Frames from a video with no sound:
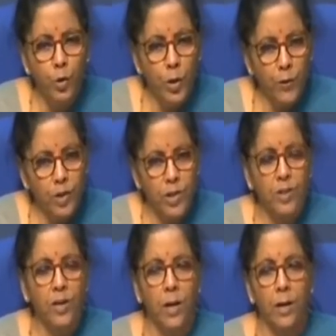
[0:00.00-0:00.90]
deficit
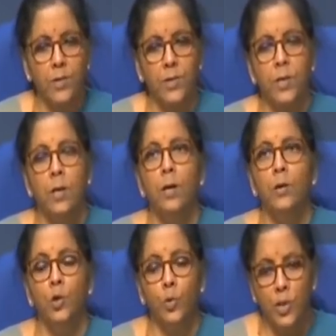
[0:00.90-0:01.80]
grants
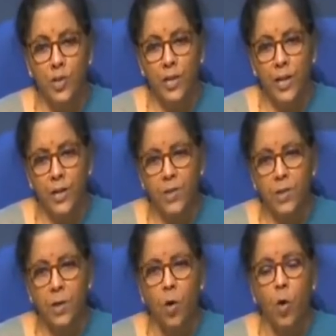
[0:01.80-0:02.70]
to the states
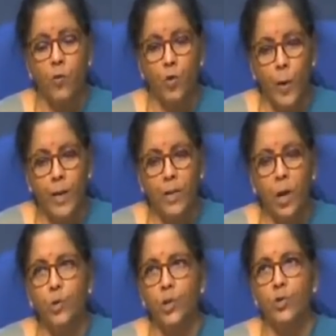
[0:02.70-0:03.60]
of
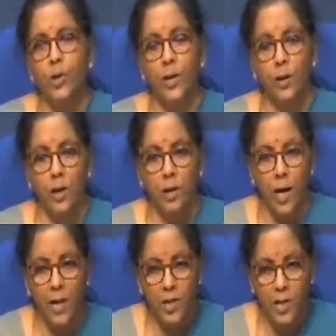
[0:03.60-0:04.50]

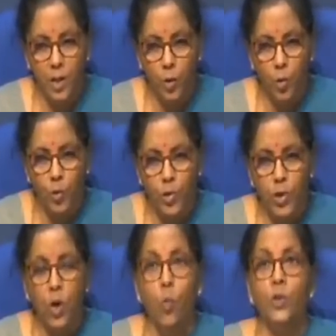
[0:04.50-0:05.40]
12,390 crores
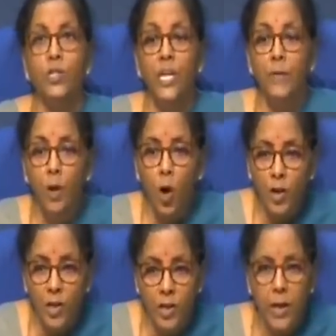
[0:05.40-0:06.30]
was given
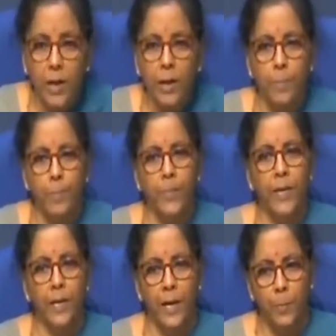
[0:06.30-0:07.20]
on time
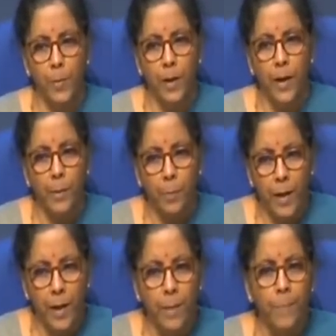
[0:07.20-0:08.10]
in April and
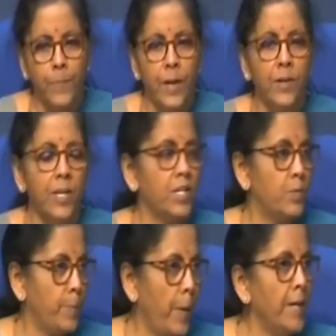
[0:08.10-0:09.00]
May,
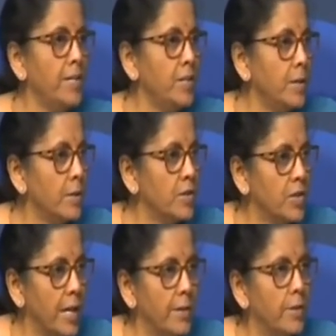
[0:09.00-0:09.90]
despite
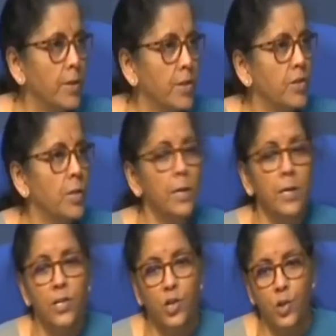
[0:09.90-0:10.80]
centers'
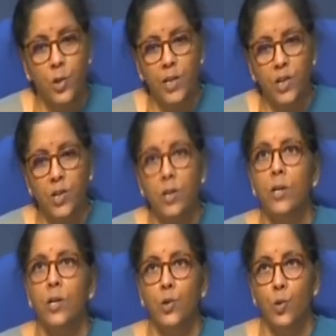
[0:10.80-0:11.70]
stressed
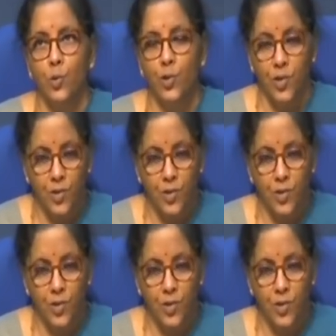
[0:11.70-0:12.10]
resources.